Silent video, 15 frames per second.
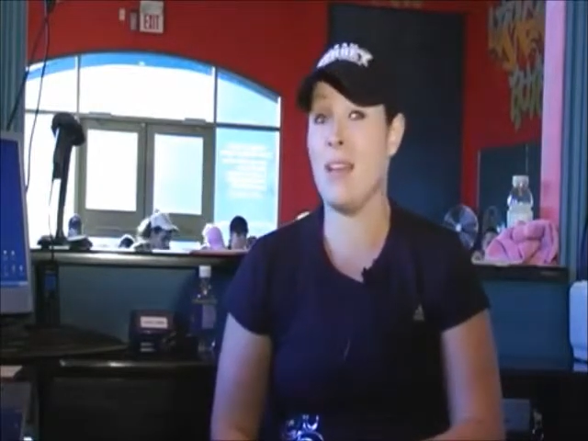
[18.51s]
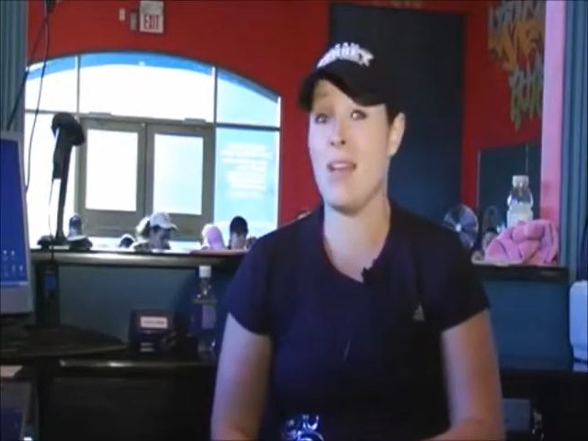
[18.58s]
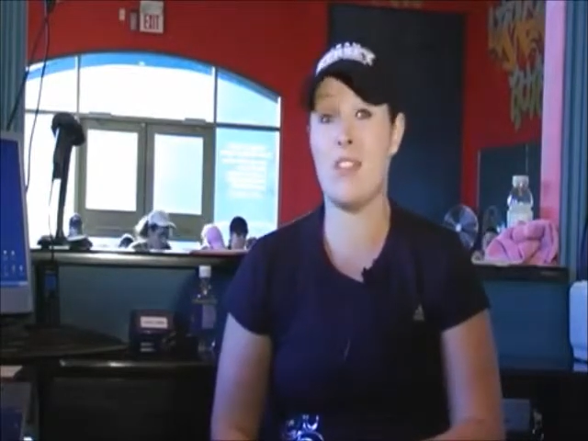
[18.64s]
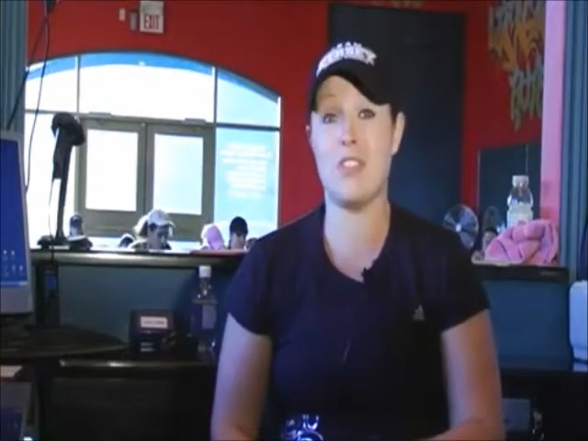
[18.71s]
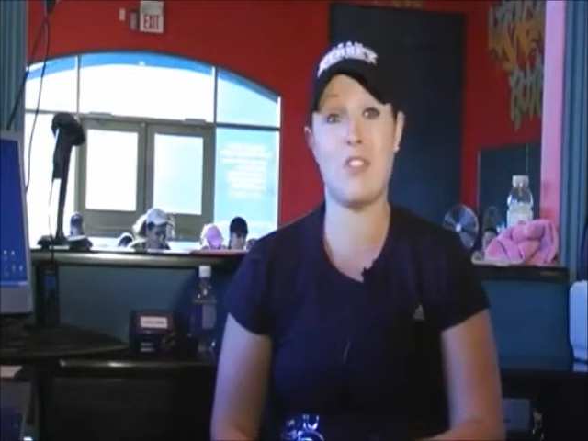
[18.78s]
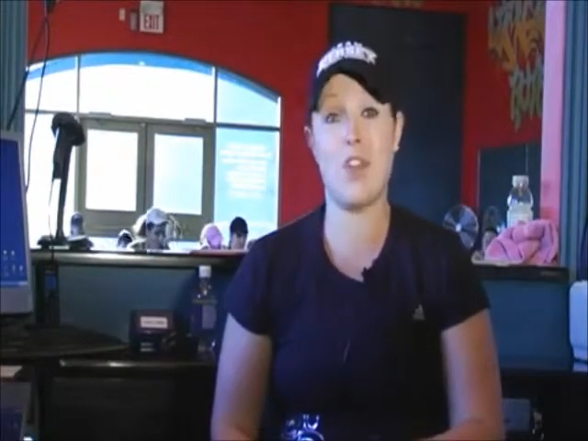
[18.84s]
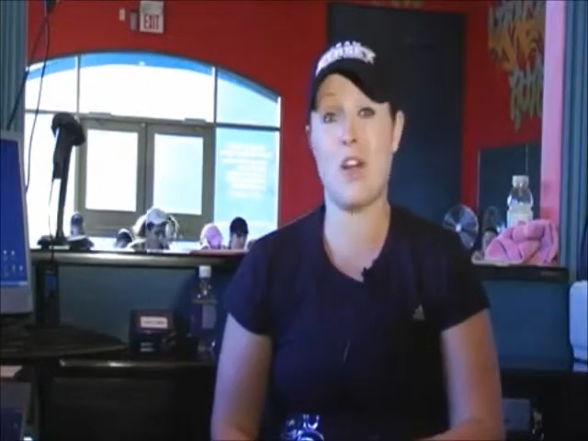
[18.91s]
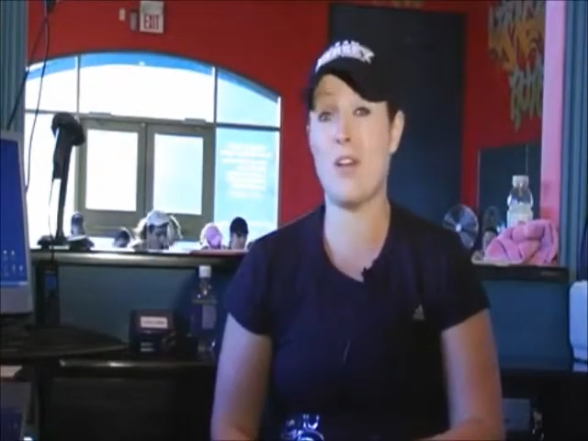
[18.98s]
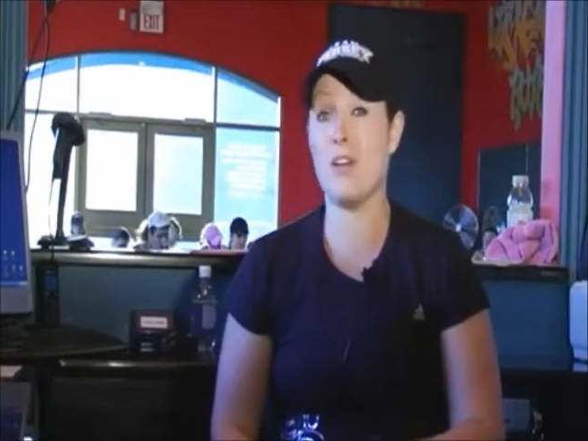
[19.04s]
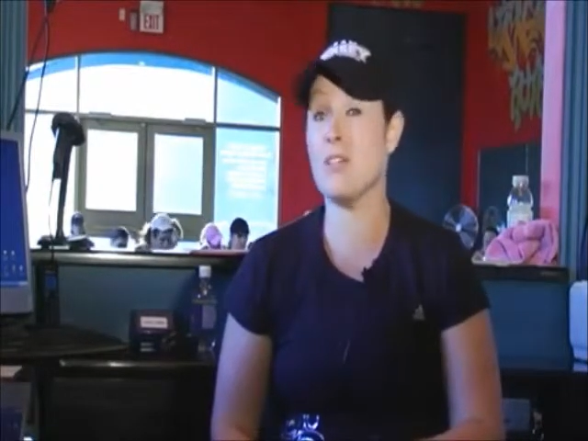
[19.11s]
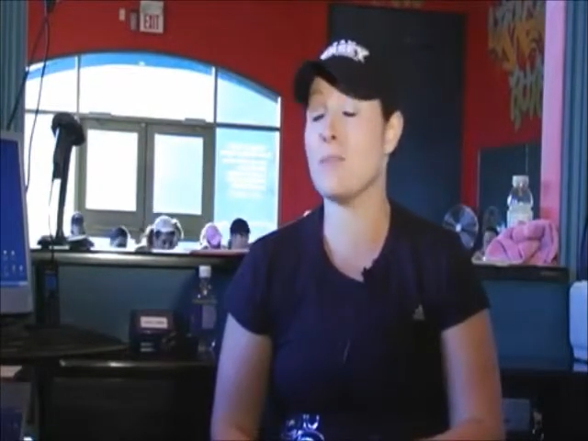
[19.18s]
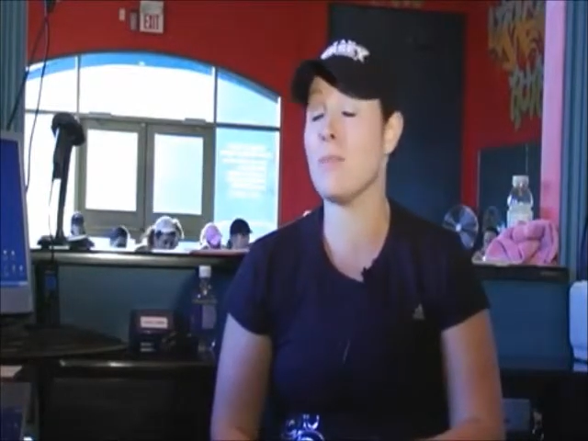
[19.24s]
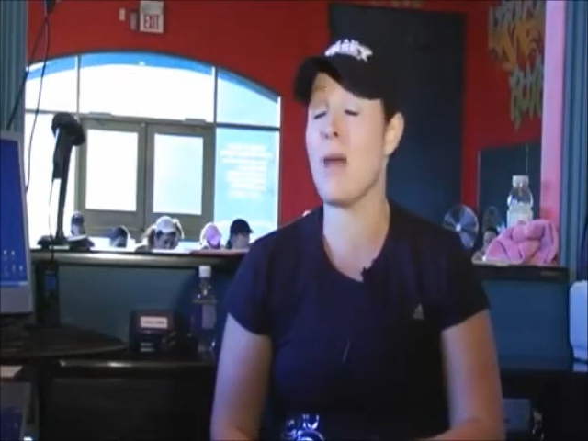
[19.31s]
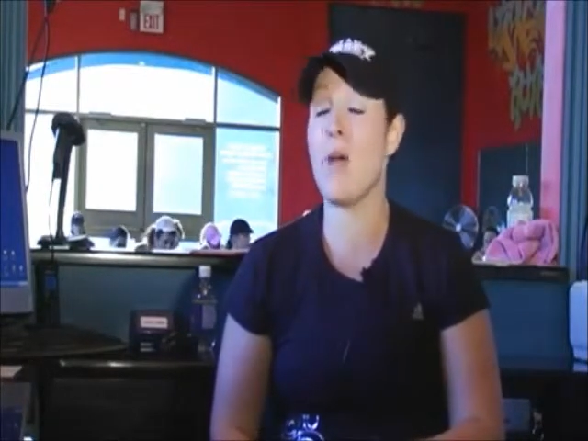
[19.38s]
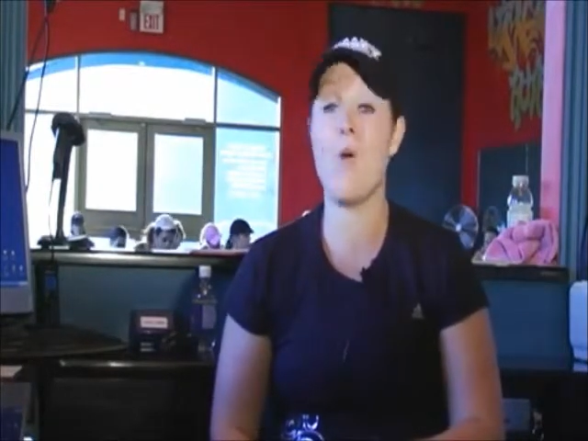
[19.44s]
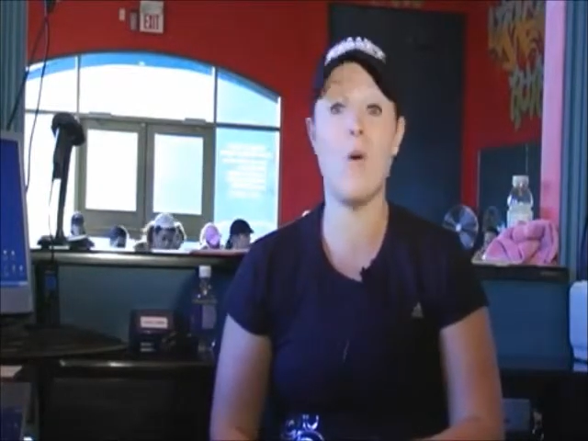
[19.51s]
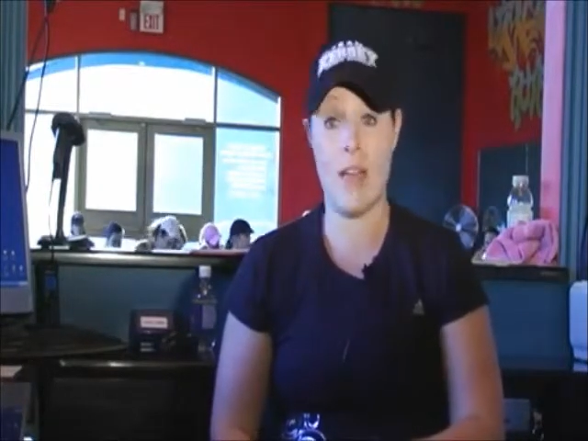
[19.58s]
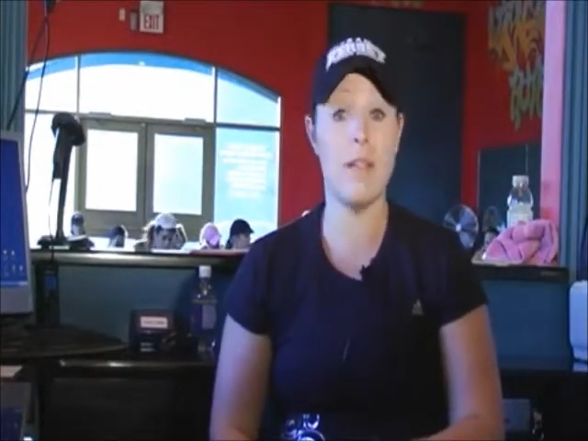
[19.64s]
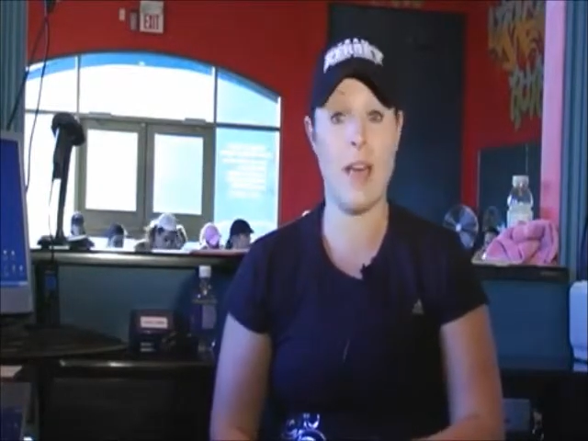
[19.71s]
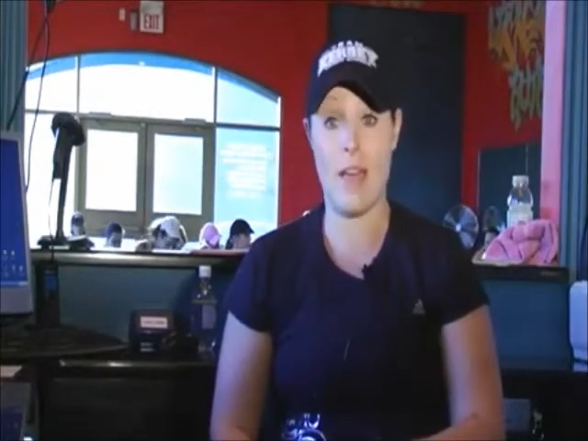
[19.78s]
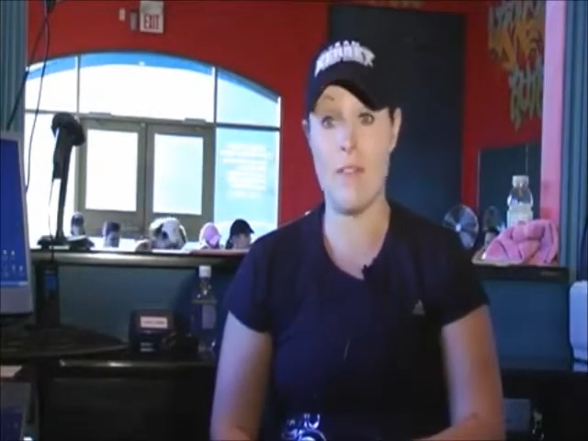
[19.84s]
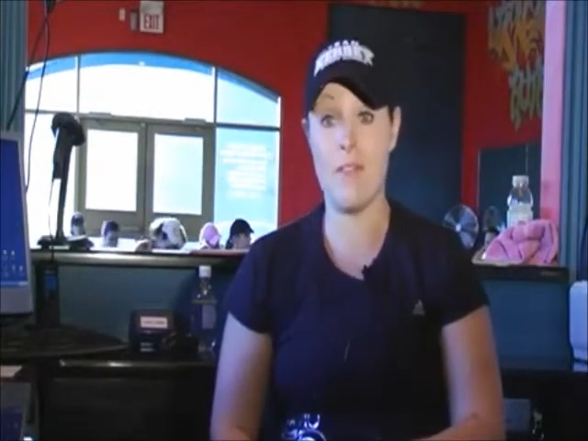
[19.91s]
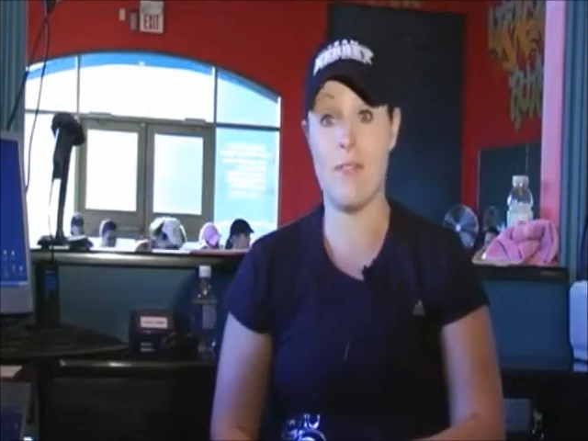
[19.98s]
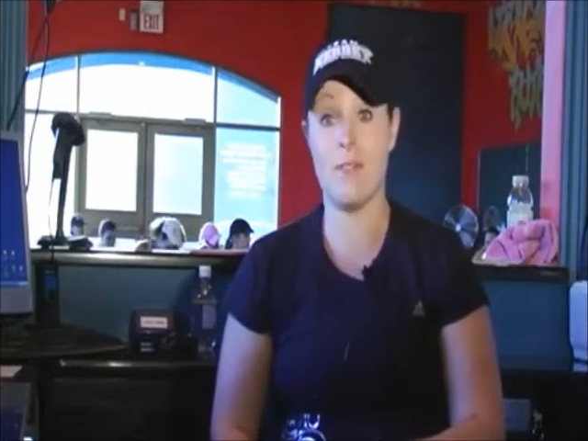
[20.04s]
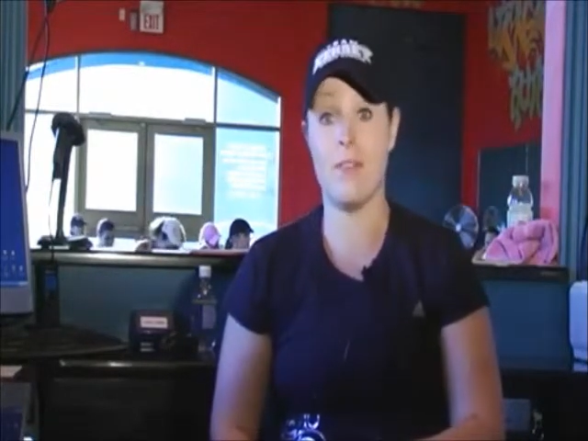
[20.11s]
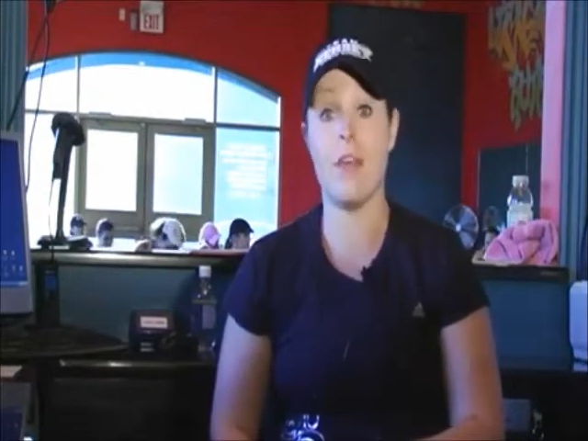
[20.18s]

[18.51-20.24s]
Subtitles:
and struggles my whole life.